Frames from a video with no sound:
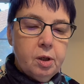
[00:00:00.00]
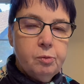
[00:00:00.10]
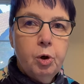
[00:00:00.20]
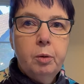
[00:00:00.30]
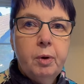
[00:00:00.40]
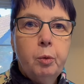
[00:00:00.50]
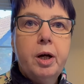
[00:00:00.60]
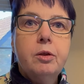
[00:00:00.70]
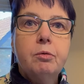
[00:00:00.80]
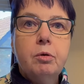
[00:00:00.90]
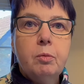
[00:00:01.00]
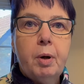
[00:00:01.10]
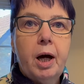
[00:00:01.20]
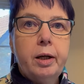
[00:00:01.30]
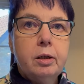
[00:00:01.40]
is work my way through the
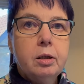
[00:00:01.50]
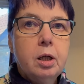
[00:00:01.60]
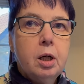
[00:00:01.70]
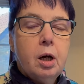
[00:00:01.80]
pattern